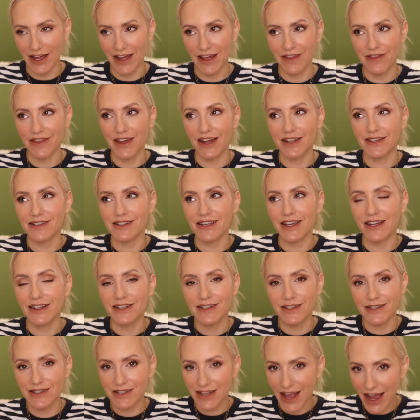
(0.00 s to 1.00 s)
and that's
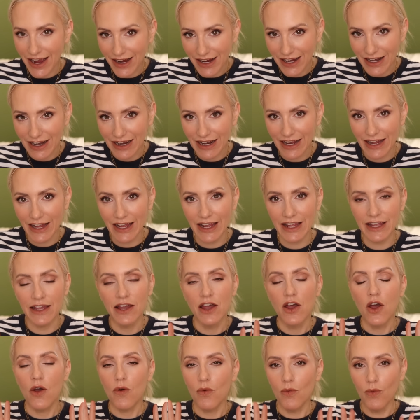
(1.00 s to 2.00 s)
exactly
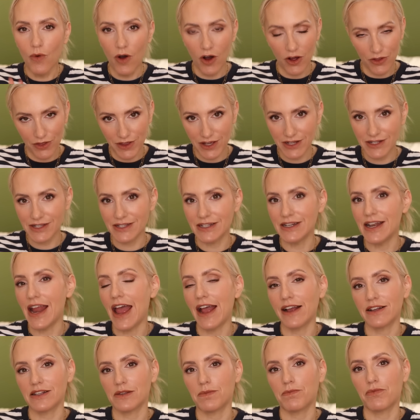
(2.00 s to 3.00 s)
what this
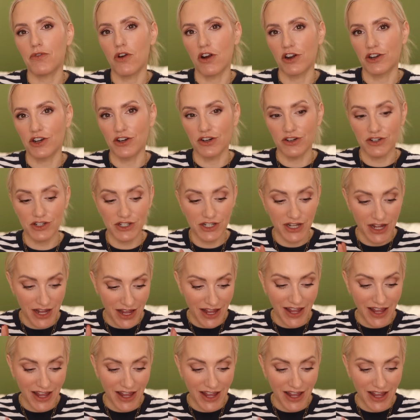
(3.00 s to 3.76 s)
next product